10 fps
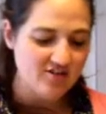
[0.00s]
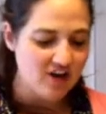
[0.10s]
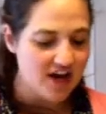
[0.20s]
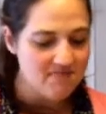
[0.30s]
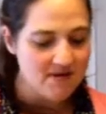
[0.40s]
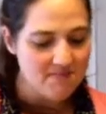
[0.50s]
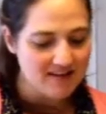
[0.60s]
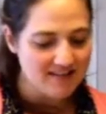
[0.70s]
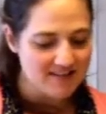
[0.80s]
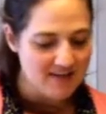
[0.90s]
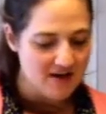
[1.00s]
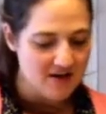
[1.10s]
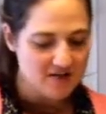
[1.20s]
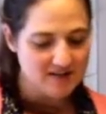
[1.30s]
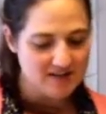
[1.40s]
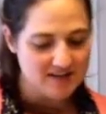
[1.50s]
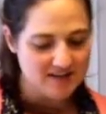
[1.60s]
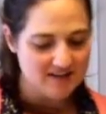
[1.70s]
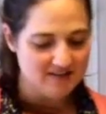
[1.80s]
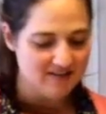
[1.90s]
Tried my best though, you
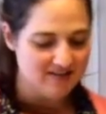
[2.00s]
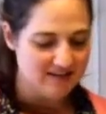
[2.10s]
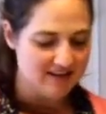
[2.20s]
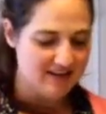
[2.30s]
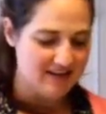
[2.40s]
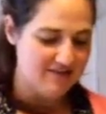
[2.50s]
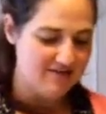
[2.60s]
know. I